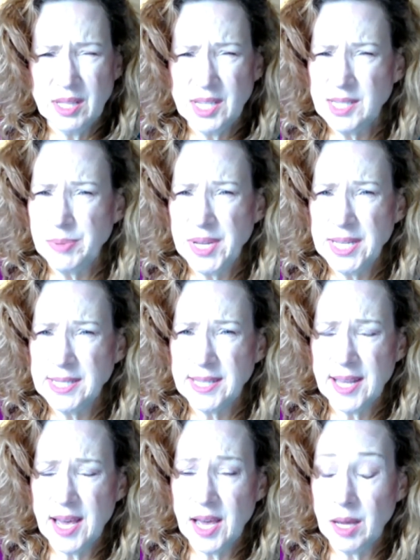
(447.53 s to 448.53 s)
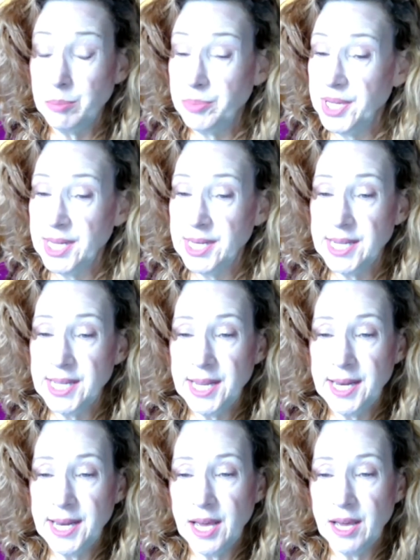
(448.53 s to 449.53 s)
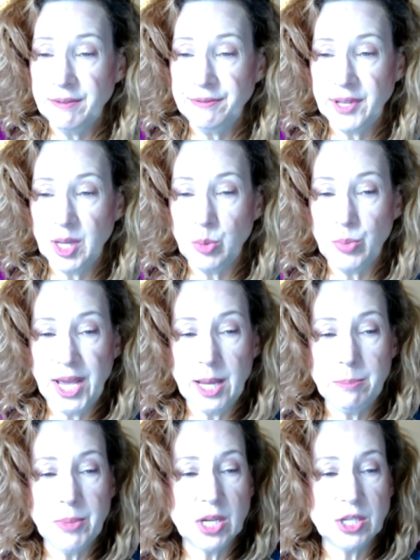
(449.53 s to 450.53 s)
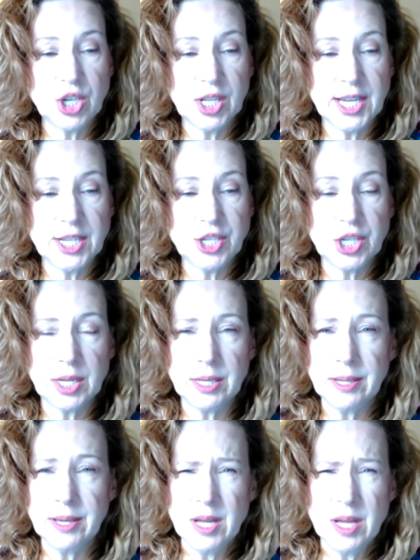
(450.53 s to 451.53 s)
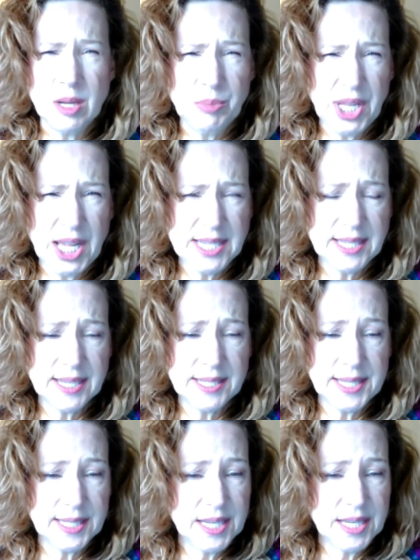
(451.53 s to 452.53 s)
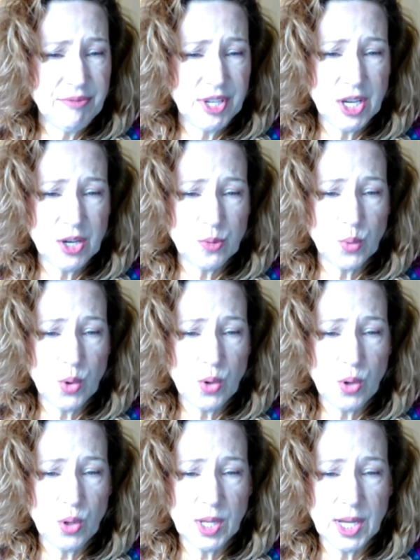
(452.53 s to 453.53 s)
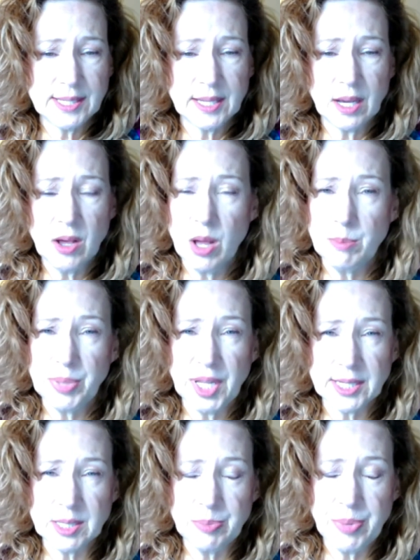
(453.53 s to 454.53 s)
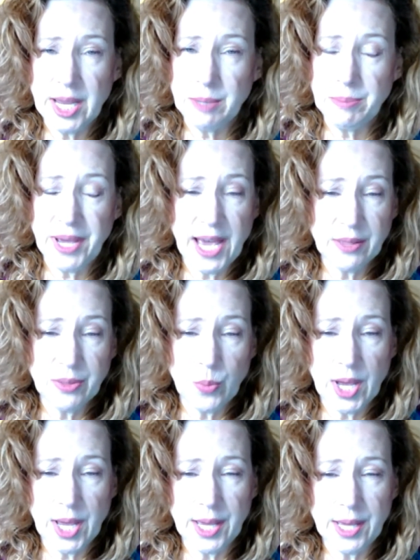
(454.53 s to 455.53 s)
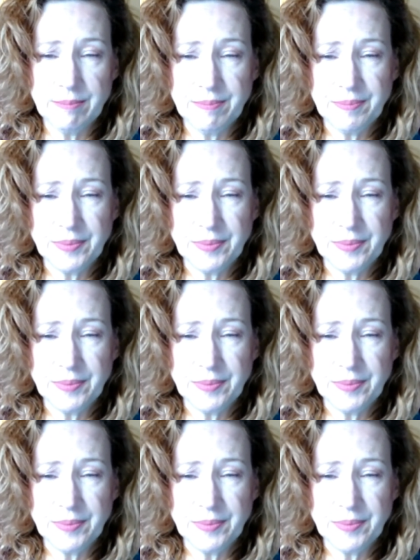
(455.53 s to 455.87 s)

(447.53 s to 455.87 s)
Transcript: This means that BDNF in pain modulation plays a significant role as a complex pain pathway.